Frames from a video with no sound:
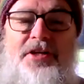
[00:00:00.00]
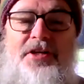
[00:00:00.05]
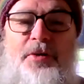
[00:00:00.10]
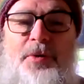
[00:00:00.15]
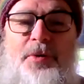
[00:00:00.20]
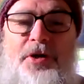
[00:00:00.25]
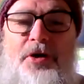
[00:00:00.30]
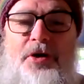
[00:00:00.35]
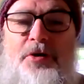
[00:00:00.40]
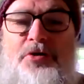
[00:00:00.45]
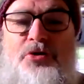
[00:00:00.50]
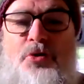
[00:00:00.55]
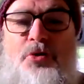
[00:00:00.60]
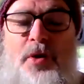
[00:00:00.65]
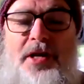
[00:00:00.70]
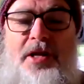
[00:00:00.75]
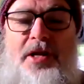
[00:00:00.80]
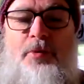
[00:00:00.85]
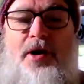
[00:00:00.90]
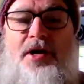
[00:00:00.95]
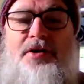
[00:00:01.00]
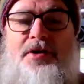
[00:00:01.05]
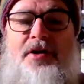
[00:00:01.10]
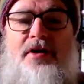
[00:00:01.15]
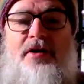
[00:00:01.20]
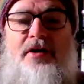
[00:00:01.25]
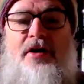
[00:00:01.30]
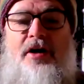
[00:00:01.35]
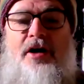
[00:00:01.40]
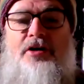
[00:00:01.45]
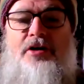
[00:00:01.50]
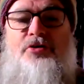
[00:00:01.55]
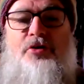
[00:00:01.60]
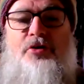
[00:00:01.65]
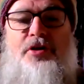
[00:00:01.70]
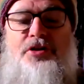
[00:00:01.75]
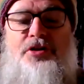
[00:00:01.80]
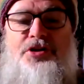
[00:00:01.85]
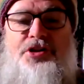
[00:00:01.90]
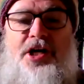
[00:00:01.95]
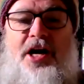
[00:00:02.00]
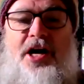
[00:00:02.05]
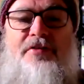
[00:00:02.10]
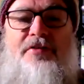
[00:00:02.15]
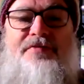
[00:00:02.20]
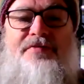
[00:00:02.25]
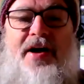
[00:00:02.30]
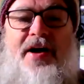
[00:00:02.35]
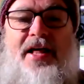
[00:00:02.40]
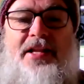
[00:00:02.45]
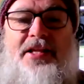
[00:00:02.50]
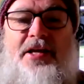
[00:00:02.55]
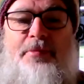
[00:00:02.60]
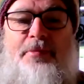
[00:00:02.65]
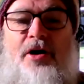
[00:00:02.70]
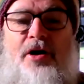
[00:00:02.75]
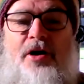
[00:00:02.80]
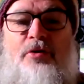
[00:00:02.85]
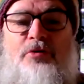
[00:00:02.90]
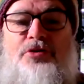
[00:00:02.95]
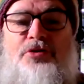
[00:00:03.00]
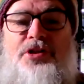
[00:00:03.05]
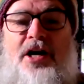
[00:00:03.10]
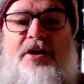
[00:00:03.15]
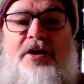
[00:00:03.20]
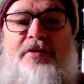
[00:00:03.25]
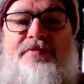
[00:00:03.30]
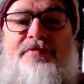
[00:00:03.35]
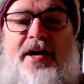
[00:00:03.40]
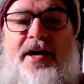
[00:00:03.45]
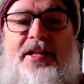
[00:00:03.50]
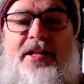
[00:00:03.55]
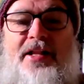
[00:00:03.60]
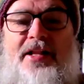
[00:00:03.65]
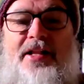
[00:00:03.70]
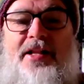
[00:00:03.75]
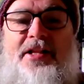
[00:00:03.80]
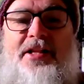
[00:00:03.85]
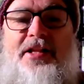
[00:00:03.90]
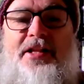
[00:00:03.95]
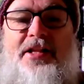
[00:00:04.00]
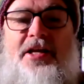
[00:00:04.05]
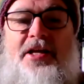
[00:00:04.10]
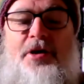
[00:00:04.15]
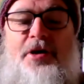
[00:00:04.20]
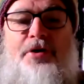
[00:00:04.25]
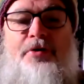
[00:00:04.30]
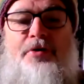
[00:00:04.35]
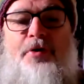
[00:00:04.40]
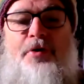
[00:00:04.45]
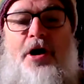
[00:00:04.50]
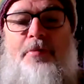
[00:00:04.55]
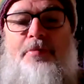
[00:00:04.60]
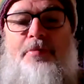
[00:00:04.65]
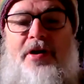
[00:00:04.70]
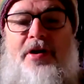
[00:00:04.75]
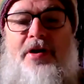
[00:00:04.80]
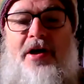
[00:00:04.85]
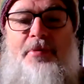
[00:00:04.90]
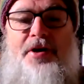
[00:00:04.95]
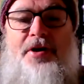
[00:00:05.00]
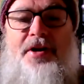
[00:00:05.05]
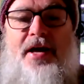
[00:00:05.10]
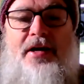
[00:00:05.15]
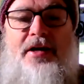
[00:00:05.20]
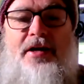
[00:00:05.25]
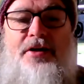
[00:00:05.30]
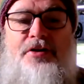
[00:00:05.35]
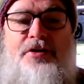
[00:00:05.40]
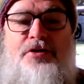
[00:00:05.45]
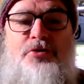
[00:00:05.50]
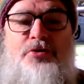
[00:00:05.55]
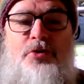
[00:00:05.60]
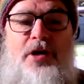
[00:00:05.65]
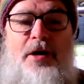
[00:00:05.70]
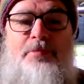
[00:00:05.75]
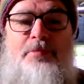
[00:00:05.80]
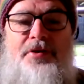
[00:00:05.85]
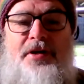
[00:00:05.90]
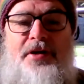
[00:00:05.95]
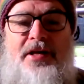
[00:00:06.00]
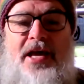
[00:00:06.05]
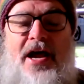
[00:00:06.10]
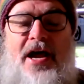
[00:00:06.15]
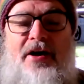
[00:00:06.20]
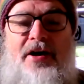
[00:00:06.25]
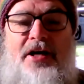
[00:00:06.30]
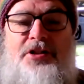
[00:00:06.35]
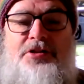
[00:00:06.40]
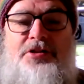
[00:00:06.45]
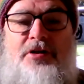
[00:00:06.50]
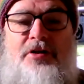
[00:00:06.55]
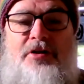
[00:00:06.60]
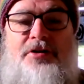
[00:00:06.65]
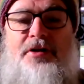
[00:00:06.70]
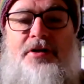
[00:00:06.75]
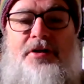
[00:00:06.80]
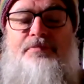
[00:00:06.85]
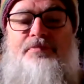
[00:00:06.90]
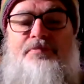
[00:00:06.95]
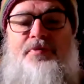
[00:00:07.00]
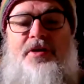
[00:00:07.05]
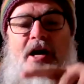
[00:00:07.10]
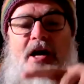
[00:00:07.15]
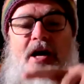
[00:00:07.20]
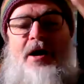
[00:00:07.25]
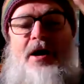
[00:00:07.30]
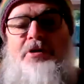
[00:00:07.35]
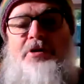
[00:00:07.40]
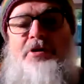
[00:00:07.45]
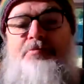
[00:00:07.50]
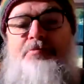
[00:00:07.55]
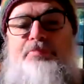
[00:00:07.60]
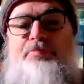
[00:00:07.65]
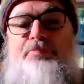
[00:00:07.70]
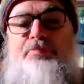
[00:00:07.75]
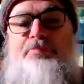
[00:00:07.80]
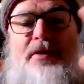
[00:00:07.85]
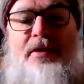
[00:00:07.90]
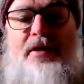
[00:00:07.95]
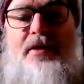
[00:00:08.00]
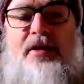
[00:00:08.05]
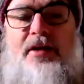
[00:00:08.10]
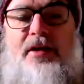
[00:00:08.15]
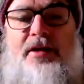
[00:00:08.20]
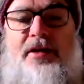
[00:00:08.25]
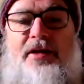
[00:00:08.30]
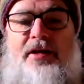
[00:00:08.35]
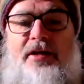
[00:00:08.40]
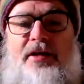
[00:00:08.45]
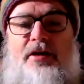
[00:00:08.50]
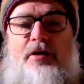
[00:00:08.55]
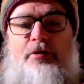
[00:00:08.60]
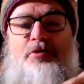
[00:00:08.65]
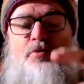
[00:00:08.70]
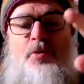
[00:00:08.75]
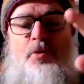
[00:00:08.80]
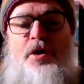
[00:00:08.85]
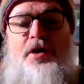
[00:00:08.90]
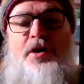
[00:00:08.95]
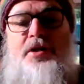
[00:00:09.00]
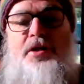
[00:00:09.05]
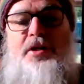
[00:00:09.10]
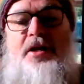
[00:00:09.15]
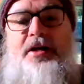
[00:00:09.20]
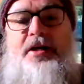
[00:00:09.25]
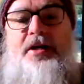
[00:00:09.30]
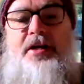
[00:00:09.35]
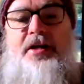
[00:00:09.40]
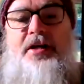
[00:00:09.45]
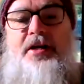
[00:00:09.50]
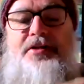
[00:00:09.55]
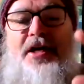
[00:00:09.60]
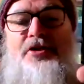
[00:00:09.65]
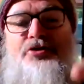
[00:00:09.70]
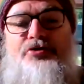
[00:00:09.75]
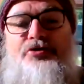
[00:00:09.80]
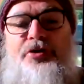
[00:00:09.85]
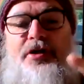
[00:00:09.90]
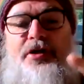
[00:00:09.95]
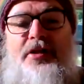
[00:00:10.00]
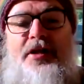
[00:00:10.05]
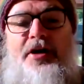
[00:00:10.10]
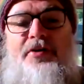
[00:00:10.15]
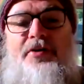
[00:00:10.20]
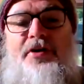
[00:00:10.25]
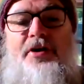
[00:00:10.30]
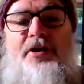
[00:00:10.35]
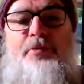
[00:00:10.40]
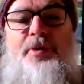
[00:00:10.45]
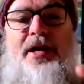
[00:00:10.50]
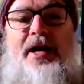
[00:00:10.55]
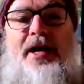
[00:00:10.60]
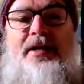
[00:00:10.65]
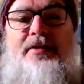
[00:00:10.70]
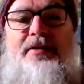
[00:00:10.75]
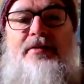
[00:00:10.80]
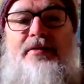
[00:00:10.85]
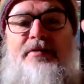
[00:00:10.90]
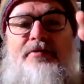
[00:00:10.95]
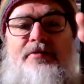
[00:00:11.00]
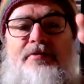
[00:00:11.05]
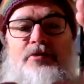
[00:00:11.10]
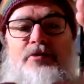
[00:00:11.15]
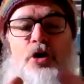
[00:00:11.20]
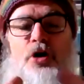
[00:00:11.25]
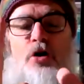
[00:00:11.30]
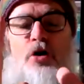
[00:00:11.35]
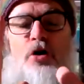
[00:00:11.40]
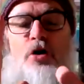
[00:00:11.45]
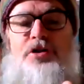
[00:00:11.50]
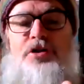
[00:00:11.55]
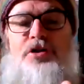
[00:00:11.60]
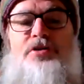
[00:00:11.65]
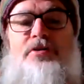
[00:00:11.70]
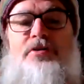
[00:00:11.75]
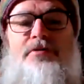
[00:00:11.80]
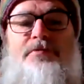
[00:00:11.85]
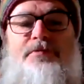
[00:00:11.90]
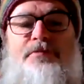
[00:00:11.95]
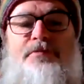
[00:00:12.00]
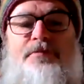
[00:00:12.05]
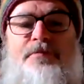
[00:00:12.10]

You know, when I was twenty-one, I took a jar of Valium, a whole jar of Valium, and I put a rope around my neck and I stood up on the garage, on a garbage bin. I was working at an industrial area and we had dongers.